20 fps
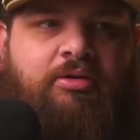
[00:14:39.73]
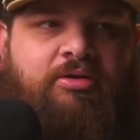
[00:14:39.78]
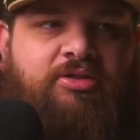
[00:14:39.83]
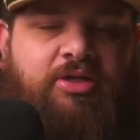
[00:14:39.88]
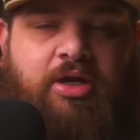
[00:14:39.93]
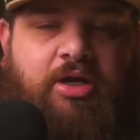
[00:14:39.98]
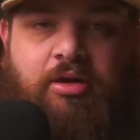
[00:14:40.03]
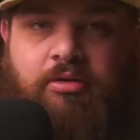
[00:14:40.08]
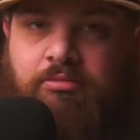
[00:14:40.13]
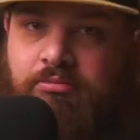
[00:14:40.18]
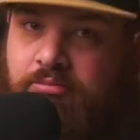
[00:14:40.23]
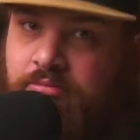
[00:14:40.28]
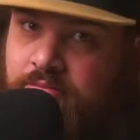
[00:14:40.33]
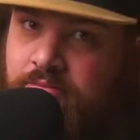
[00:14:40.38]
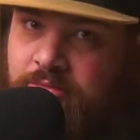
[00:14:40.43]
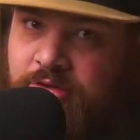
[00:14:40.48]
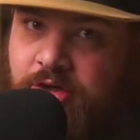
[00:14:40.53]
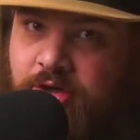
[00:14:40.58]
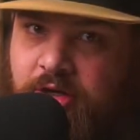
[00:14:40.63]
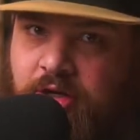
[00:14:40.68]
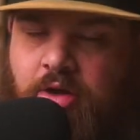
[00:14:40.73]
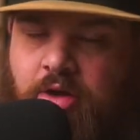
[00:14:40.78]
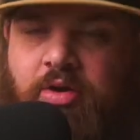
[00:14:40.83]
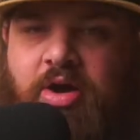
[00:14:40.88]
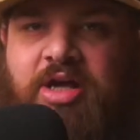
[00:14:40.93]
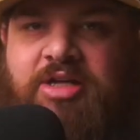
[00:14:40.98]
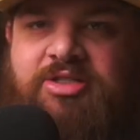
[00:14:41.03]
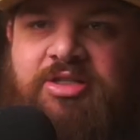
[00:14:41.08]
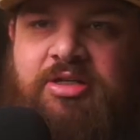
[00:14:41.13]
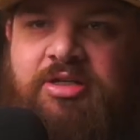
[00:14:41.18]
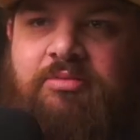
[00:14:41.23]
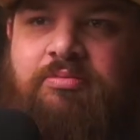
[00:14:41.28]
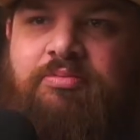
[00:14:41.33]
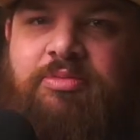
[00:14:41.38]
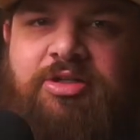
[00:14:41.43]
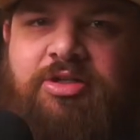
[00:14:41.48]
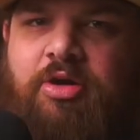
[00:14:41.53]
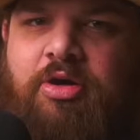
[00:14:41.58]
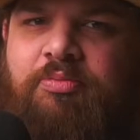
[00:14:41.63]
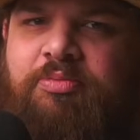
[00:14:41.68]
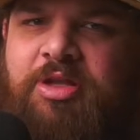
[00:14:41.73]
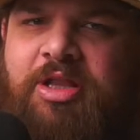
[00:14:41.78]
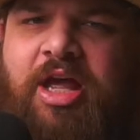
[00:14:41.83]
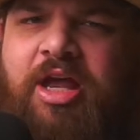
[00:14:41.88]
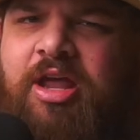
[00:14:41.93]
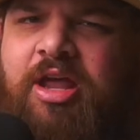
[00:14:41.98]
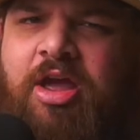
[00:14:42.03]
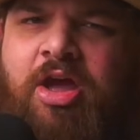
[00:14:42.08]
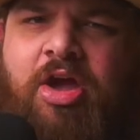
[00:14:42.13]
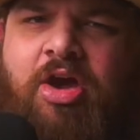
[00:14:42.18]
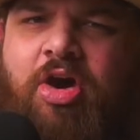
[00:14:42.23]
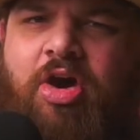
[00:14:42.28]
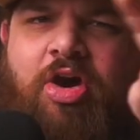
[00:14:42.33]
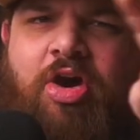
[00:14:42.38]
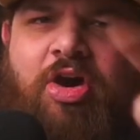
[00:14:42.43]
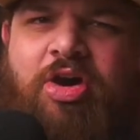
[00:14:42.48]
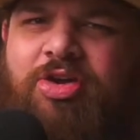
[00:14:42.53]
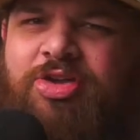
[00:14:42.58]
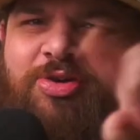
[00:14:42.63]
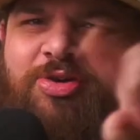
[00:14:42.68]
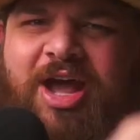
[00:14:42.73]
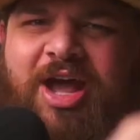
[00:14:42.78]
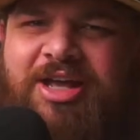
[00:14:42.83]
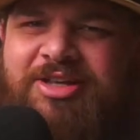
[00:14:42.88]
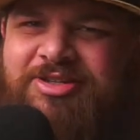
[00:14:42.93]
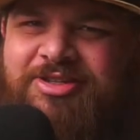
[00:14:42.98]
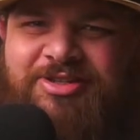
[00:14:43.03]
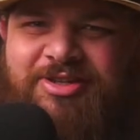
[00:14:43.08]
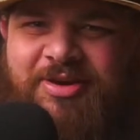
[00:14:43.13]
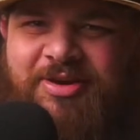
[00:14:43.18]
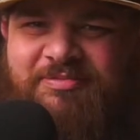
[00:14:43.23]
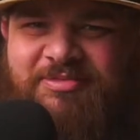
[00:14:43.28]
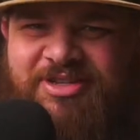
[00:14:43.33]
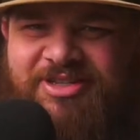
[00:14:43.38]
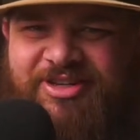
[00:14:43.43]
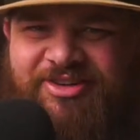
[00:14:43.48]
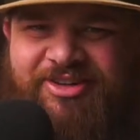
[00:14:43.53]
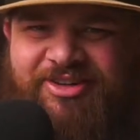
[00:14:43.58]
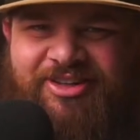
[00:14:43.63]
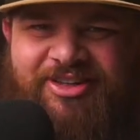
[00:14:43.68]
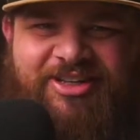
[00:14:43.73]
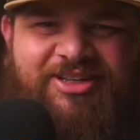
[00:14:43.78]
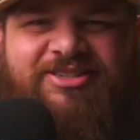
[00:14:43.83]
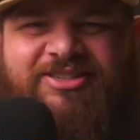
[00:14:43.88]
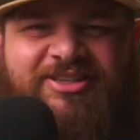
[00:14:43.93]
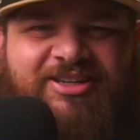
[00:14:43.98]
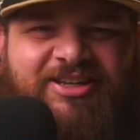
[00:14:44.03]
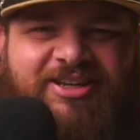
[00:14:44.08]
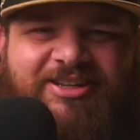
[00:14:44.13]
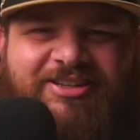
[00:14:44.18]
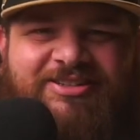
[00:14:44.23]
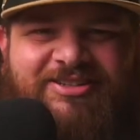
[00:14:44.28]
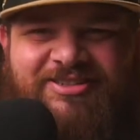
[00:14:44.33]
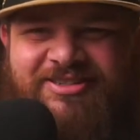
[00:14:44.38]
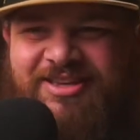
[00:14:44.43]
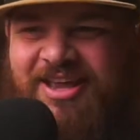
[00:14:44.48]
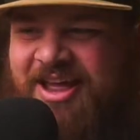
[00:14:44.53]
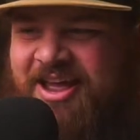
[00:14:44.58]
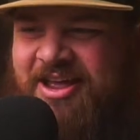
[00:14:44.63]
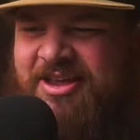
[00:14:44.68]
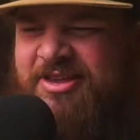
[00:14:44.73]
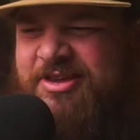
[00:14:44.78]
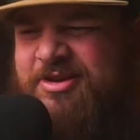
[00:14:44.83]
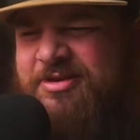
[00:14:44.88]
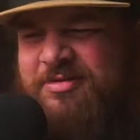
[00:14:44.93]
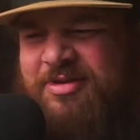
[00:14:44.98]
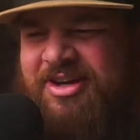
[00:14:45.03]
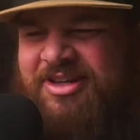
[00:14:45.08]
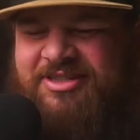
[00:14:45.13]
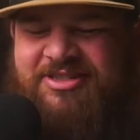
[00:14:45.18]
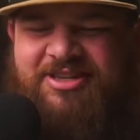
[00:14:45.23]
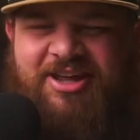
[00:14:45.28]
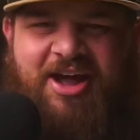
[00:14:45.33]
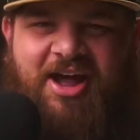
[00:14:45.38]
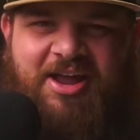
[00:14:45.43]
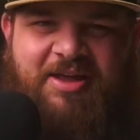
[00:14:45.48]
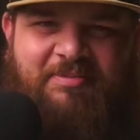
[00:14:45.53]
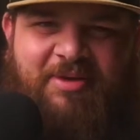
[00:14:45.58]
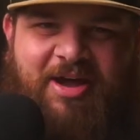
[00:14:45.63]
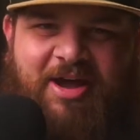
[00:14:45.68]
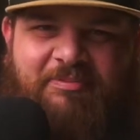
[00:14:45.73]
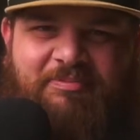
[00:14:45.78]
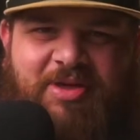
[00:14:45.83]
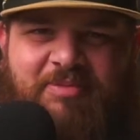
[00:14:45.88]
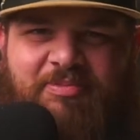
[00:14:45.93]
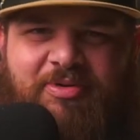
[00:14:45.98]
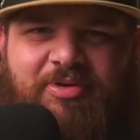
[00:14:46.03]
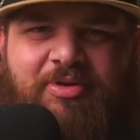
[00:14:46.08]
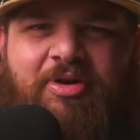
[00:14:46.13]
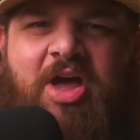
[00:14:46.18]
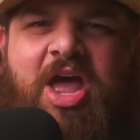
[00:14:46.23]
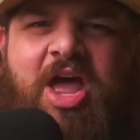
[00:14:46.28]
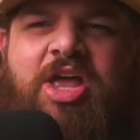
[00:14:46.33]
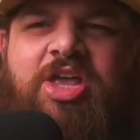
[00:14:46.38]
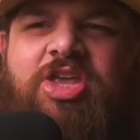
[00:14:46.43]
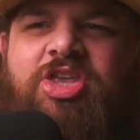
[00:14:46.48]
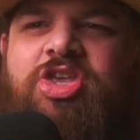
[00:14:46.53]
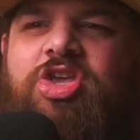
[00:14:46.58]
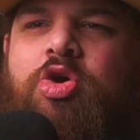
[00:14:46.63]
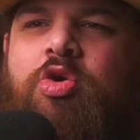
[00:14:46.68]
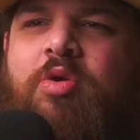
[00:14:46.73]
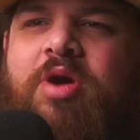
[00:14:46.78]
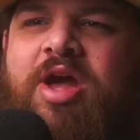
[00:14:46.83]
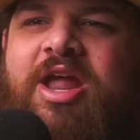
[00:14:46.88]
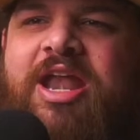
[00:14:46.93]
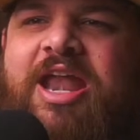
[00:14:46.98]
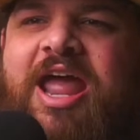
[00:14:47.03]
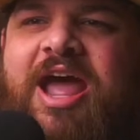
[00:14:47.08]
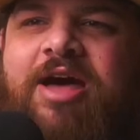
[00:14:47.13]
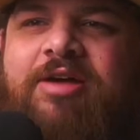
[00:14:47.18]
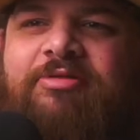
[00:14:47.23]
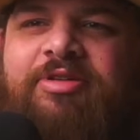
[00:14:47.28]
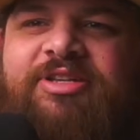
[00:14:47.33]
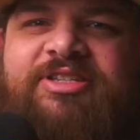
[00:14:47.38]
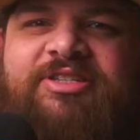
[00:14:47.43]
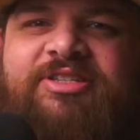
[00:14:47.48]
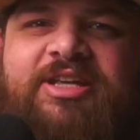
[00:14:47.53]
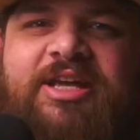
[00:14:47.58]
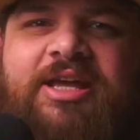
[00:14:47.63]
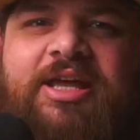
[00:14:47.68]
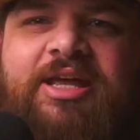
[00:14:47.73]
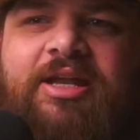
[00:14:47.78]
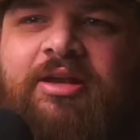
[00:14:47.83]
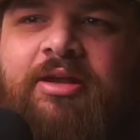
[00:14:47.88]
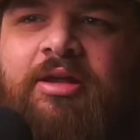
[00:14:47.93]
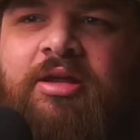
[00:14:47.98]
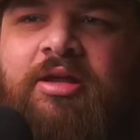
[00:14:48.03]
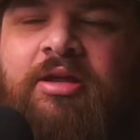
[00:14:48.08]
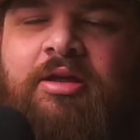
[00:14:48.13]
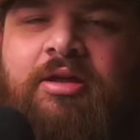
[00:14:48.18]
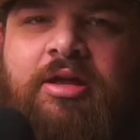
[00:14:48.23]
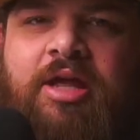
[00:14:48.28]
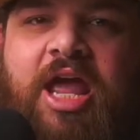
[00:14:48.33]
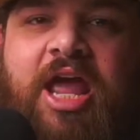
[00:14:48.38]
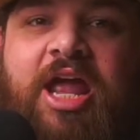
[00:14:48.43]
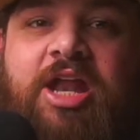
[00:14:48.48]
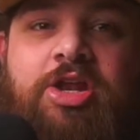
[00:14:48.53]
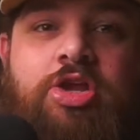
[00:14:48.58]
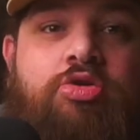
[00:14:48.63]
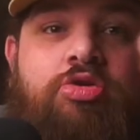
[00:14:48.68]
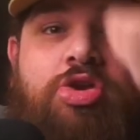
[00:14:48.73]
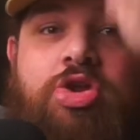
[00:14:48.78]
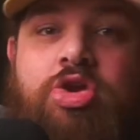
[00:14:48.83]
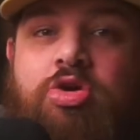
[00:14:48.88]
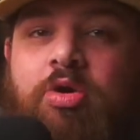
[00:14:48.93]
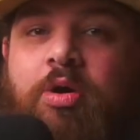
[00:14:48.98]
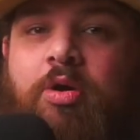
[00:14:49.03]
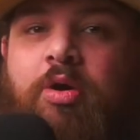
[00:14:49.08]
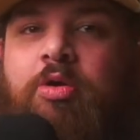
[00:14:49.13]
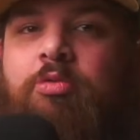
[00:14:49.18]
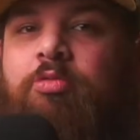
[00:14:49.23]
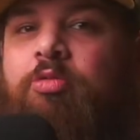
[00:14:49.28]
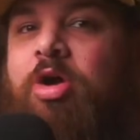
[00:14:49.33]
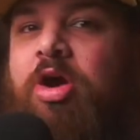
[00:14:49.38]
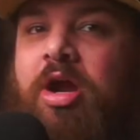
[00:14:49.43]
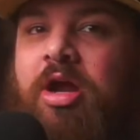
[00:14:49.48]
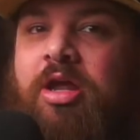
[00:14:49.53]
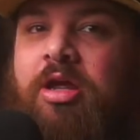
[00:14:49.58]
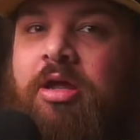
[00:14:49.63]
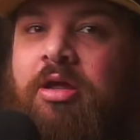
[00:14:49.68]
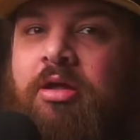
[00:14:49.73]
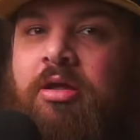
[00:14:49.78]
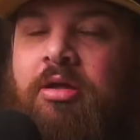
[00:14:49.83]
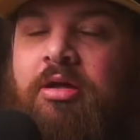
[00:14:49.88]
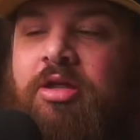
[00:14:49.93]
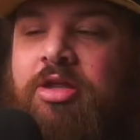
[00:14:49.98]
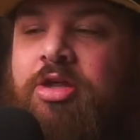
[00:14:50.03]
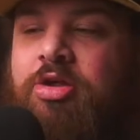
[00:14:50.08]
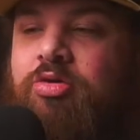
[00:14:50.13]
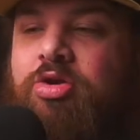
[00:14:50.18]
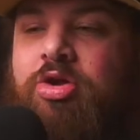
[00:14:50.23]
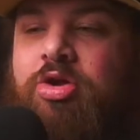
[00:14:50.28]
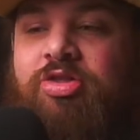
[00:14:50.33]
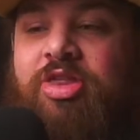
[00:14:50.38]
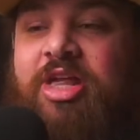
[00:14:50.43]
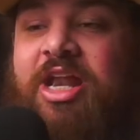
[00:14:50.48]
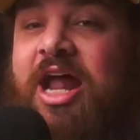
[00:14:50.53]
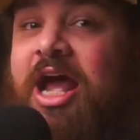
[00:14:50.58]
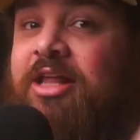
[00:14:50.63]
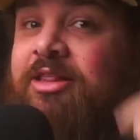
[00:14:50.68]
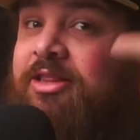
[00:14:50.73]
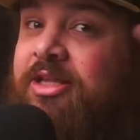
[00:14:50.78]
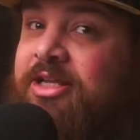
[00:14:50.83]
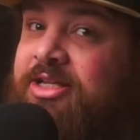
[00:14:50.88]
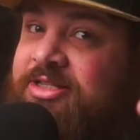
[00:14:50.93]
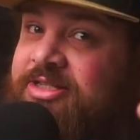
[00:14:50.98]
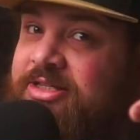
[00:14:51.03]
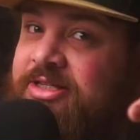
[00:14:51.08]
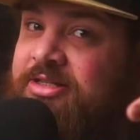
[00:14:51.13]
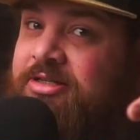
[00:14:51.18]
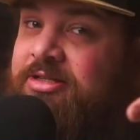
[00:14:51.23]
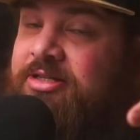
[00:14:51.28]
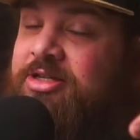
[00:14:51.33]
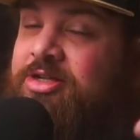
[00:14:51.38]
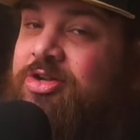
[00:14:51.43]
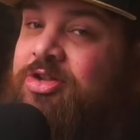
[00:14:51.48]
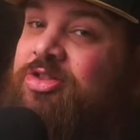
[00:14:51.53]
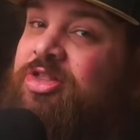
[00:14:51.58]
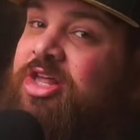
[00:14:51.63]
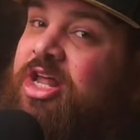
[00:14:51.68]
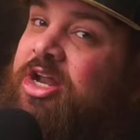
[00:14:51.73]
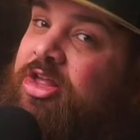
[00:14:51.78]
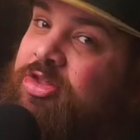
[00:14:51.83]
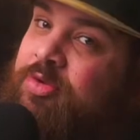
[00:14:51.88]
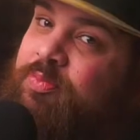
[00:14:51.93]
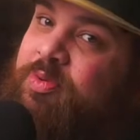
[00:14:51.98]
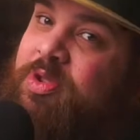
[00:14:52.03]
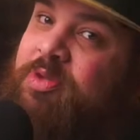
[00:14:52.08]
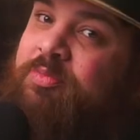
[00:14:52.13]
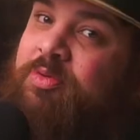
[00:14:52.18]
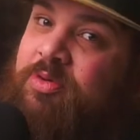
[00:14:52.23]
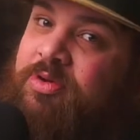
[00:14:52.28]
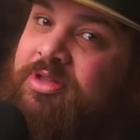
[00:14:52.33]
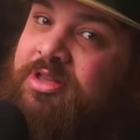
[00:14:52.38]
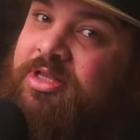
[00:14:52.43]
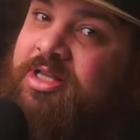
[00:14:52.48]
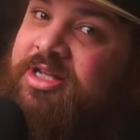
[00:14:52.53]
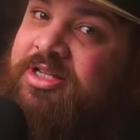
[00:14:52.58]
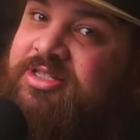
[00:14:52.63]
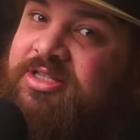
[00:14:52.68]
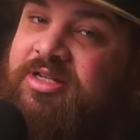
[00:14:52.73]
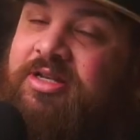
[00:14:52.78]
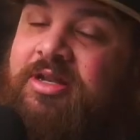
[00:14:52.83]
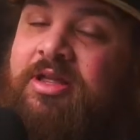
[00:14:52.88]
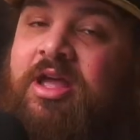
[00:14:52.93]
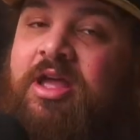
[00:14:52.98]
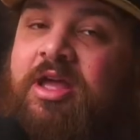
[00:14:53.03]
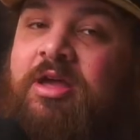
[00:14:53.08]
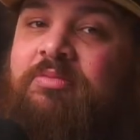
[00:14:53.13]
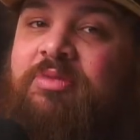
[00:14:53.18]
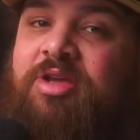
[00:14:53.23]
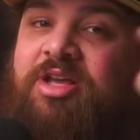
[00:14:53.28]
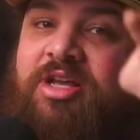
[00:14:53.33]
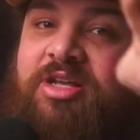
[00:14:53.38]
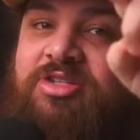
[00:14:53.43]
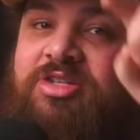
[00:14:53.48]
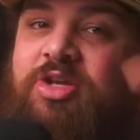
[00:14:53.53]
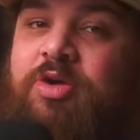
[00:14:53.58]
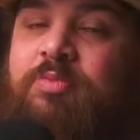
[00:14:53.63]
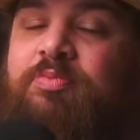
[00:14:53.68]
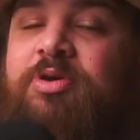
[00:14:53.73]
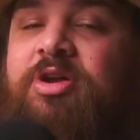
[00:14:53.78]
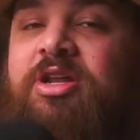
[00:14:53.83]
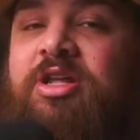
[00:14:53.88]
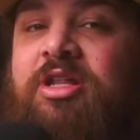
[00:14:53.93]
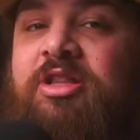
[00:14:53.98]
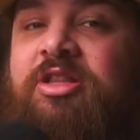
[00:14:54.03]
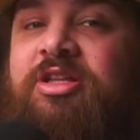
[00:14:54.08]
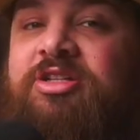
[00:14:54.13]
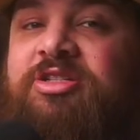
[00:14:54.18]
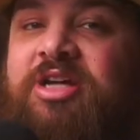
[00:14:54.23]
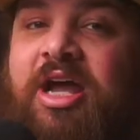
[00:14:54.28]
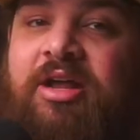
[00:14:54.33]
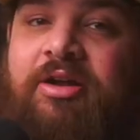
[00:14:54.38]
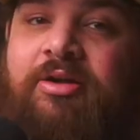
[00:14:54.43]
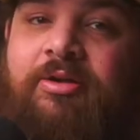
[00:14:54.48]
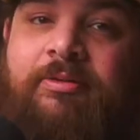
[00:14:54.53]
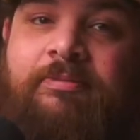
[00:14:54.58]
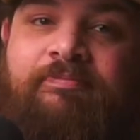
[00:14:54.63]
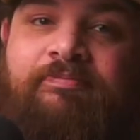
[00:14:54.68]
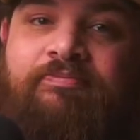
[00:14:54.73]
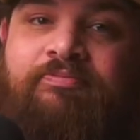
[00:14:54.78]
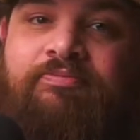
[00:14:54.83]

So there you go, Austin. But don't be like, oh, you guys are so materialistic. Just, you want to talk about people. You announced it. And you knew it would work. You knew that I'd listen. You knew that other people would listen because you put it in the title.